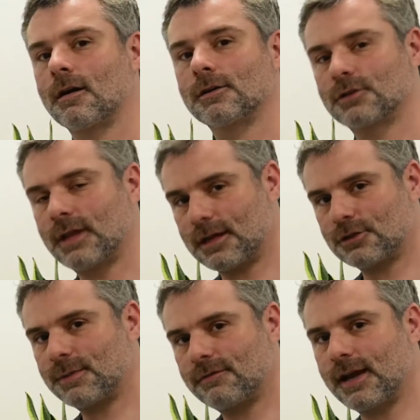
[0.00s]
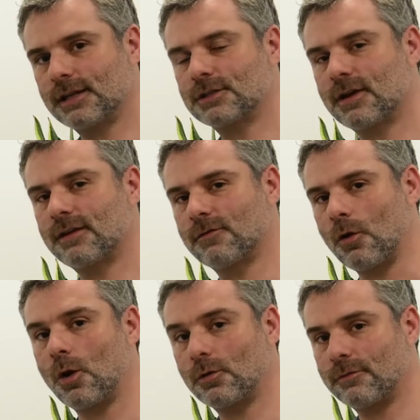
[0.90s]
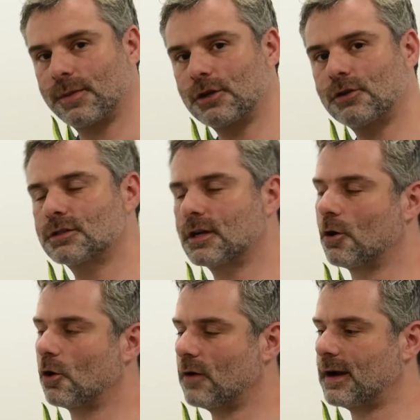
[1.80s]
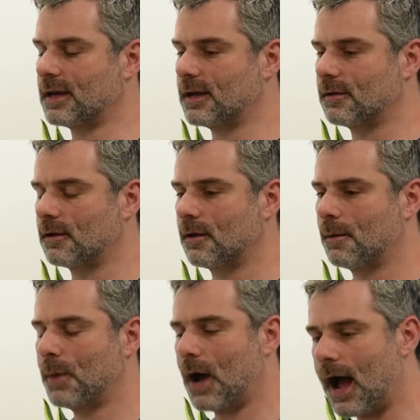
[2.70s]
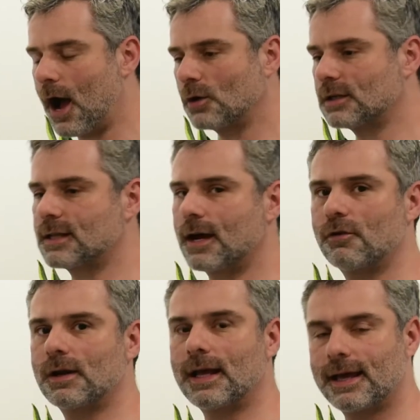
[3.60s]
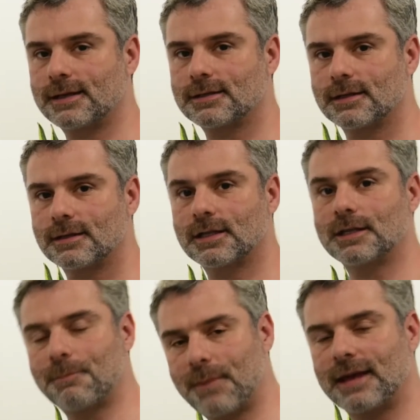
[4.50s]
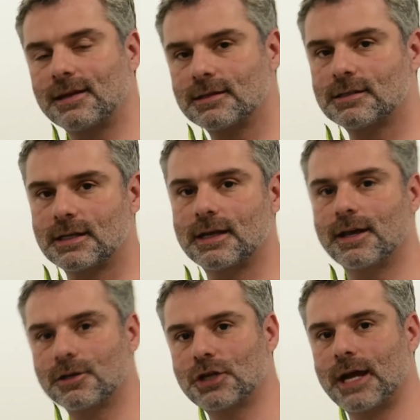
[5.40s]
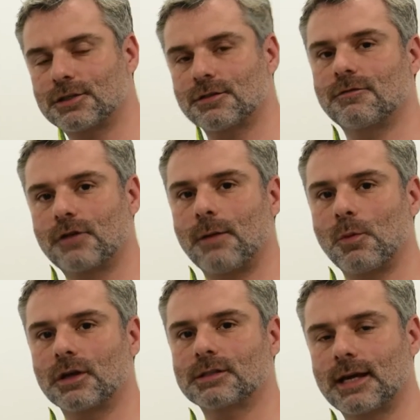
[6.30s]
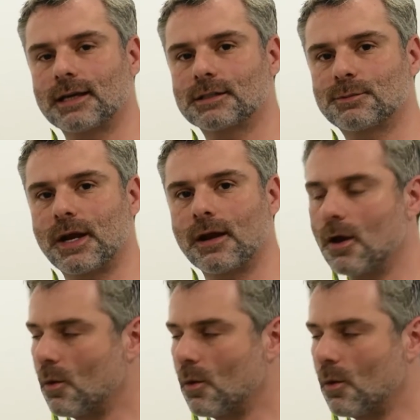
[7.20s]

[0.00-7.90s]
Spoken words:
So that should be fairly straightforward. We've been using it already, but how does that relate to dependency injection frameworks like Spring?